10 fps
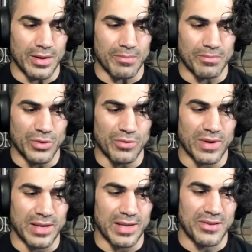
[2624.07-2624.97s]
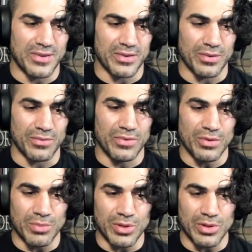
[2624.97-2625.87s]
And you find that sense of
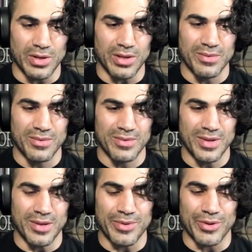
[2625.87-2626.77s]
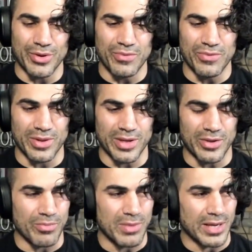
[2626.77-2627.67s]
community, even though you feel
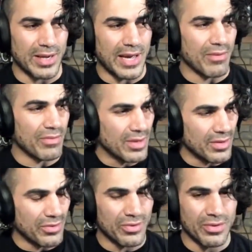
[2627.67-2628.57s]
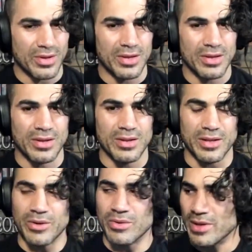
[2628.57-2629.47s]
like you may not have this.
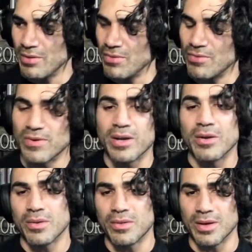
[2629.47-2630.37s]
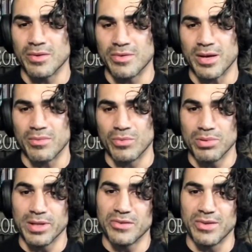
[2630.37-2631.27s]
Later in life, you find other things that
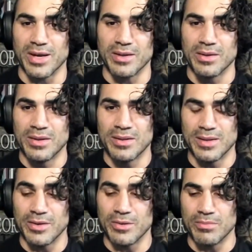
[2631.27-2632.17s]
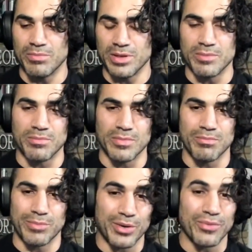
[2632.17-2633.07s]
replace that end up being
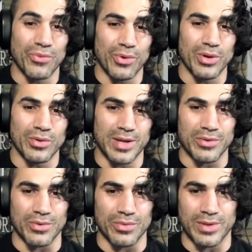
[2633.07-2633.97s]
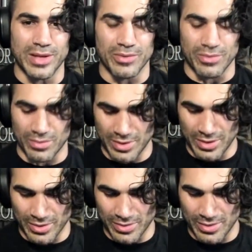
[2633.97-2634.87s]
better for you down
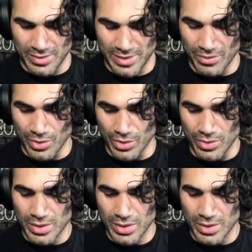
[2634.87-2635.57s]
the road.